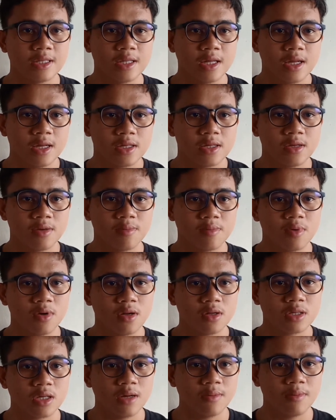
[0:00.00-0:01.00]
symbol
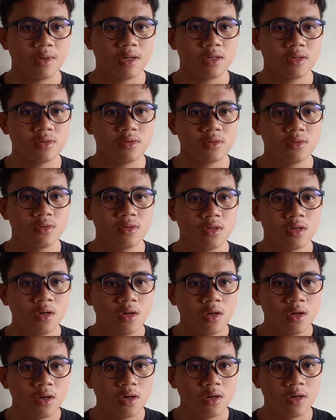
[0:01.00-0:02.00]
W
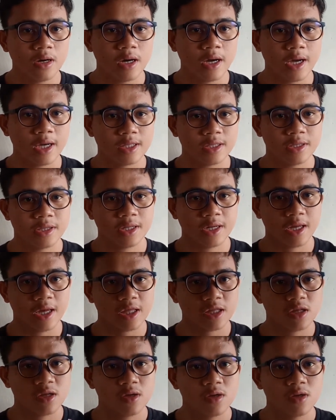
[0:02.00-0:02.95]
X-rays